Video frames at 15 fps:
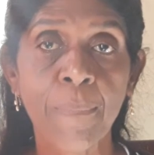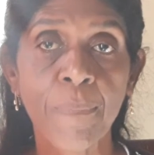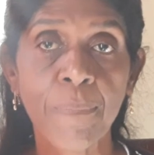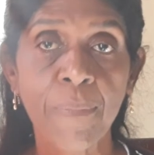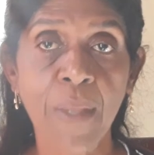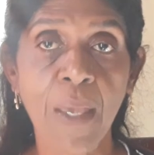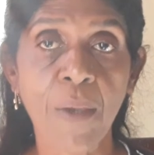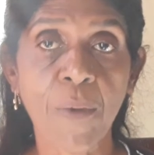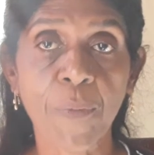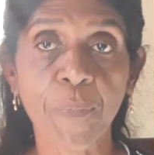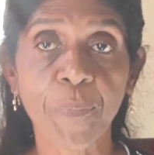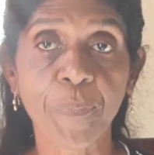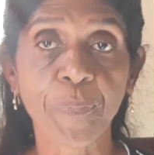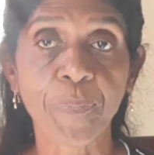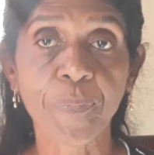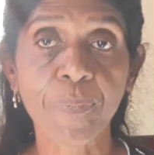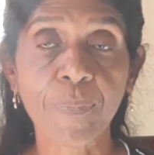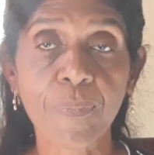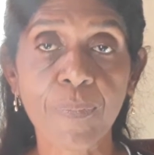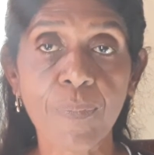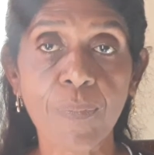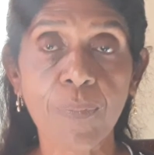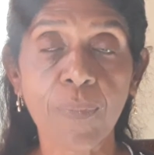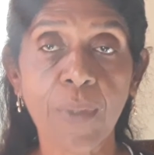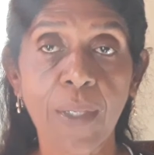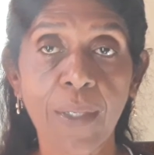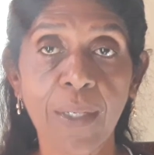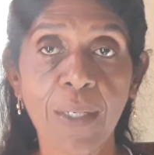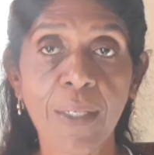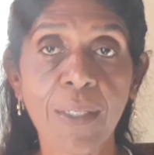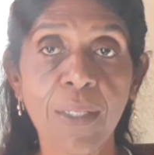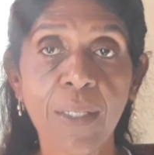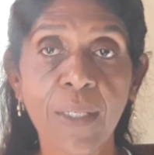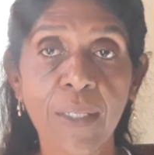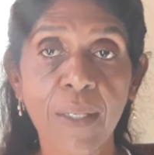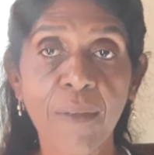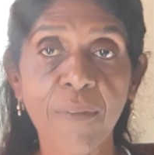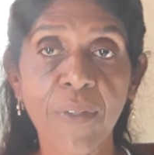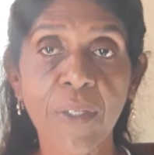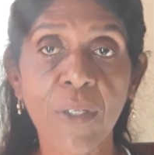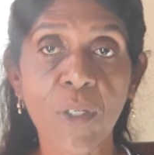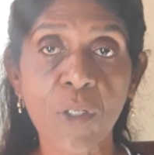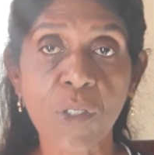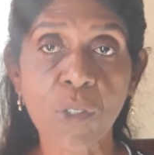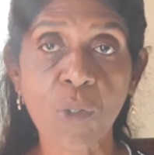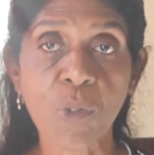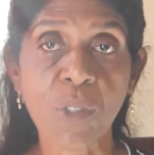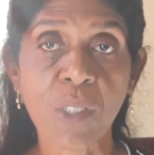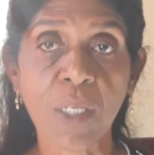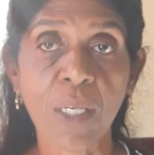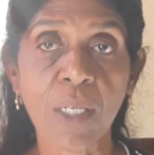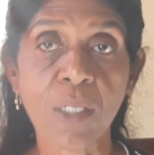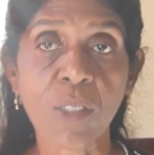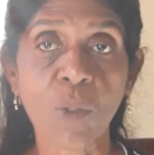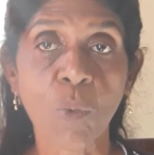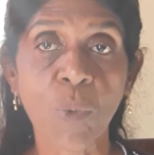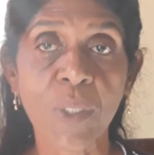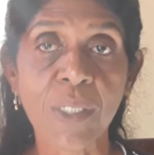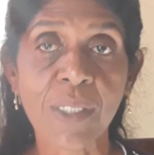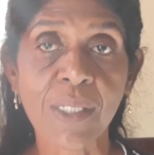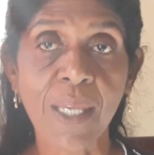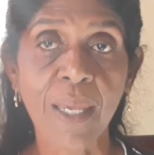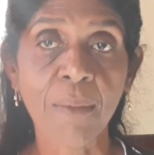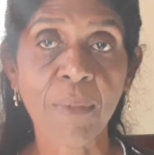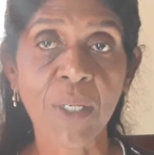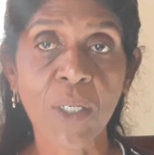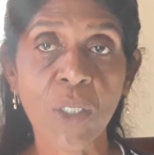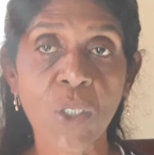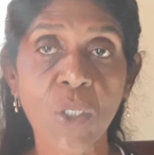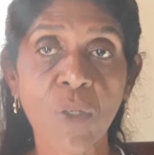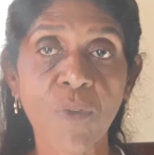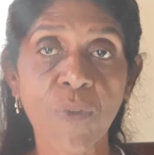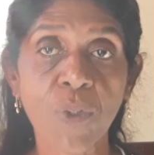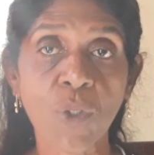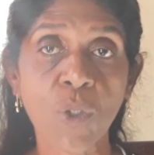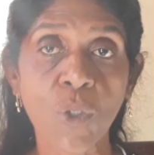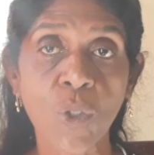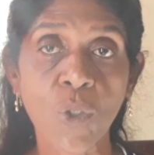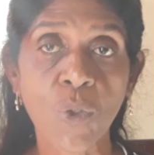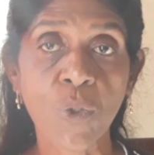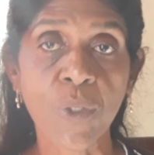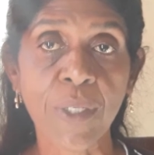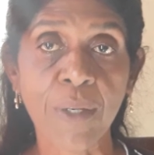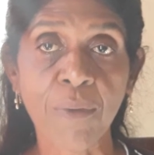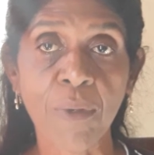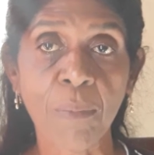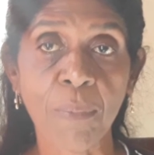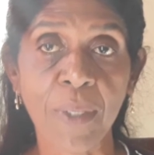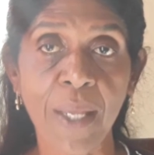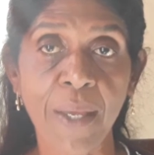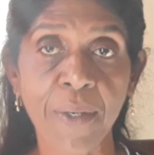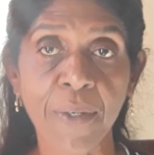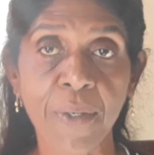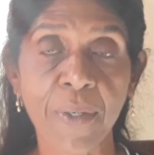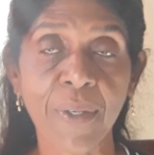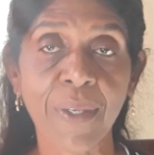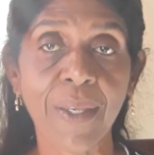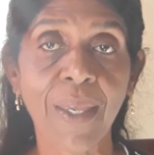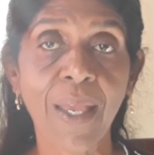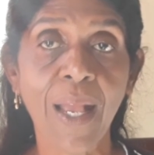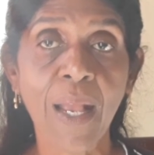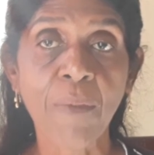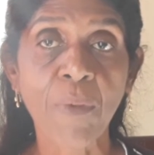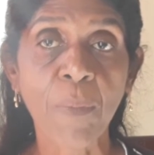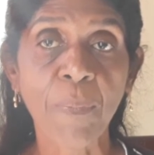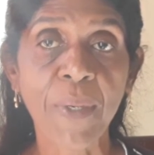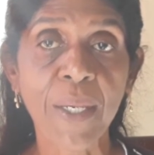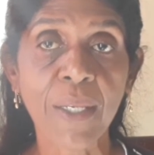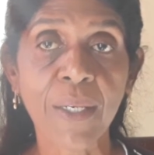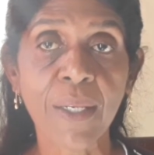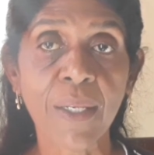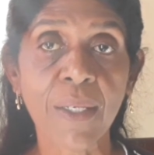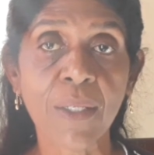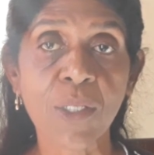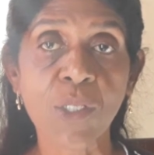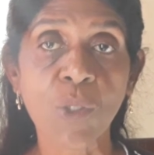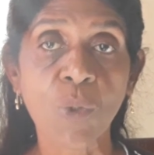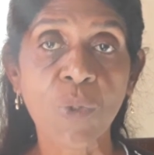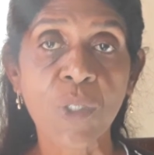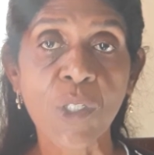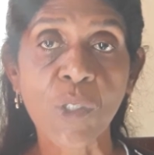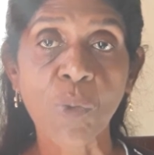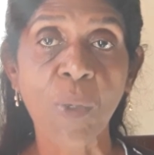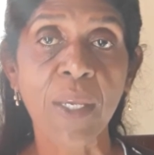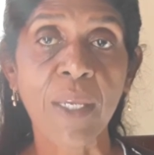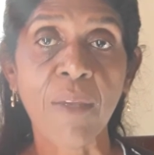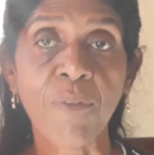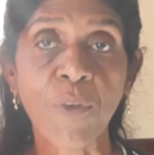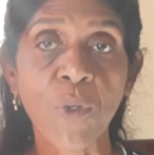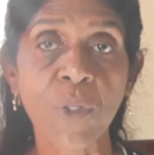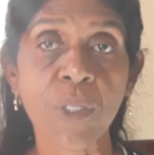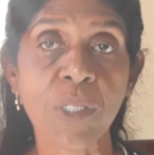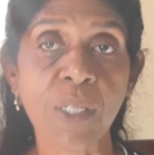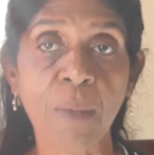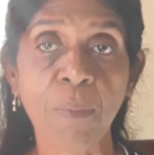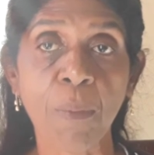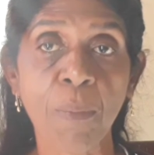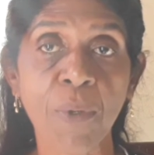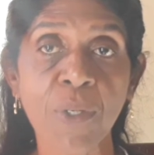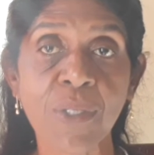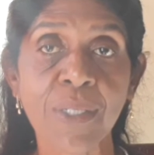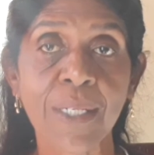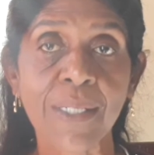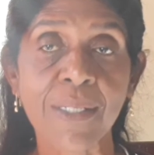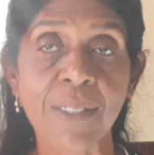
Now, kidney 11 associates with damage to urinary bladder. I'm repeating it so this way, if you're the type of person that